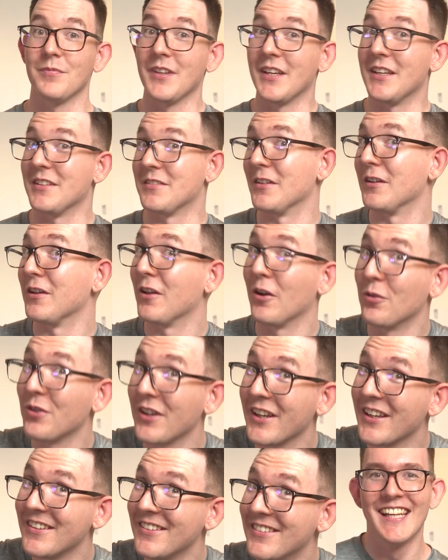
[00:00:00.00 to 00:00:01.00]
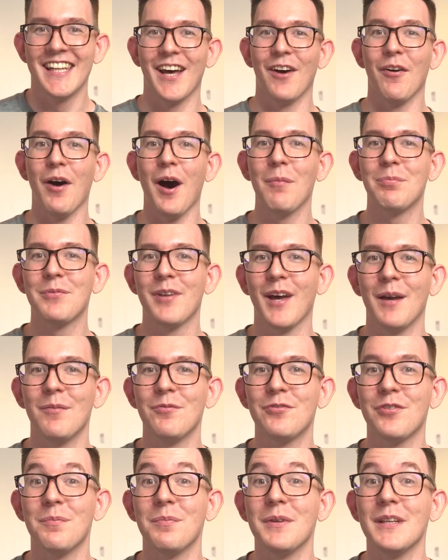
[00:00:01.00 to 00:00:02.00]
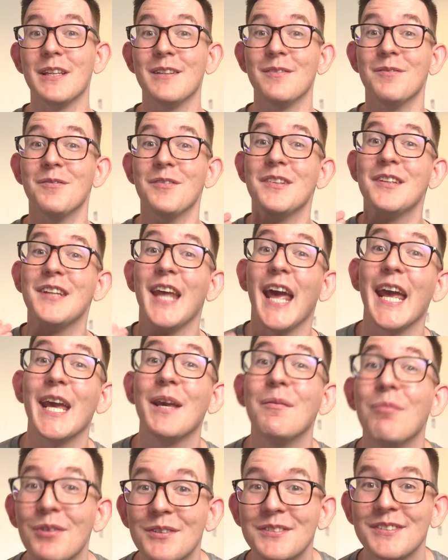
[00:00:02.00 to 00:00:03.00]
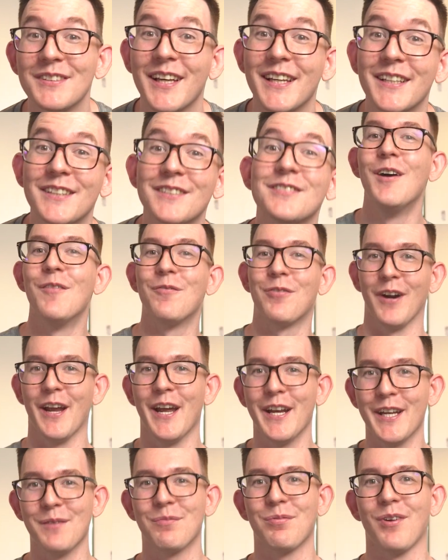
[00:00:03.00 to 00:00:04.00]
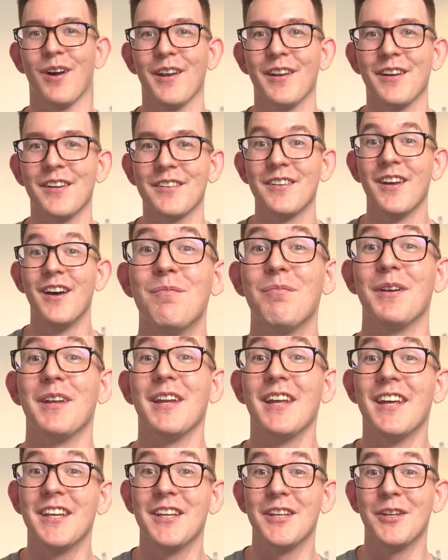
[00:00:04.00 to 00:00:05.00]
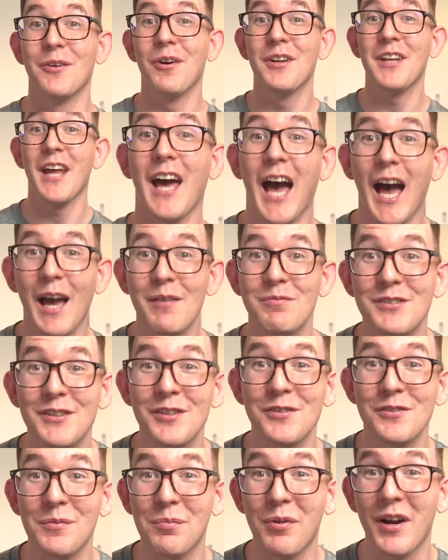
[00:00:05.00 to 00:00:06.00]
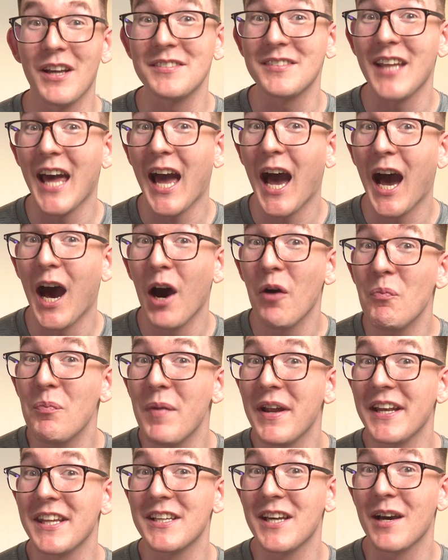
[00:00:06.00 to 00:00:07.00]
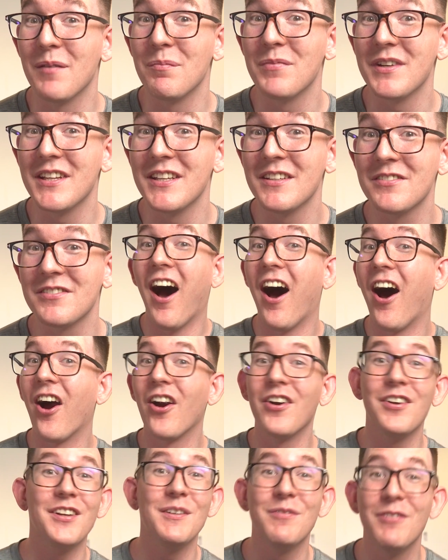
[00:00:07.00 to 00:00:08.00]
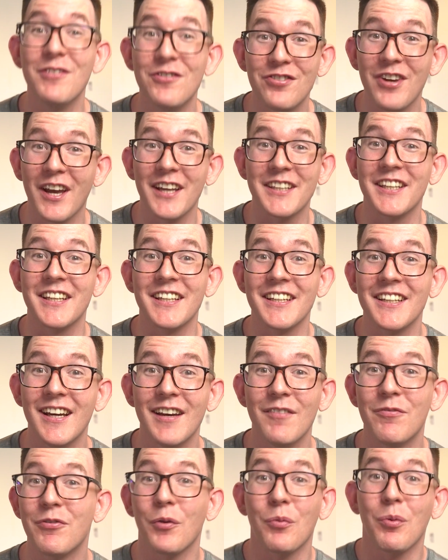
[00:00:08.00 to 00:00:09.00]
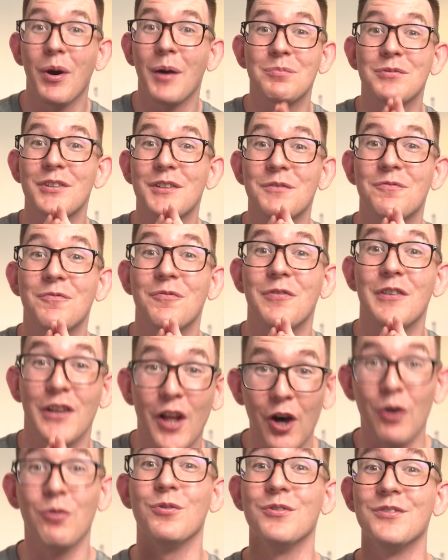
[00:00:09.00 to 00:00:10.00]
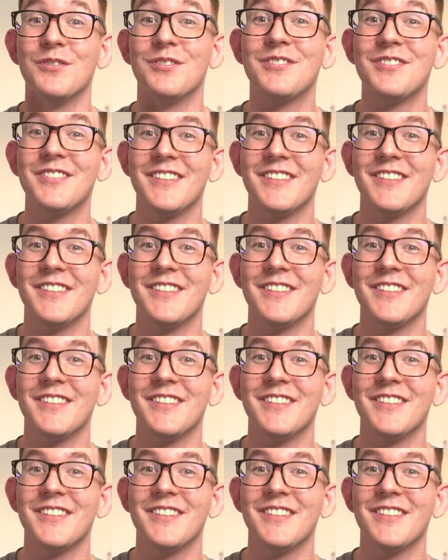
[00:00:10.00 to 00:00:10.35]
is it loading? Now, uptime should be table stakes for any product, but you know what? I'm still surprised how many companies aren't even checking if their website loads.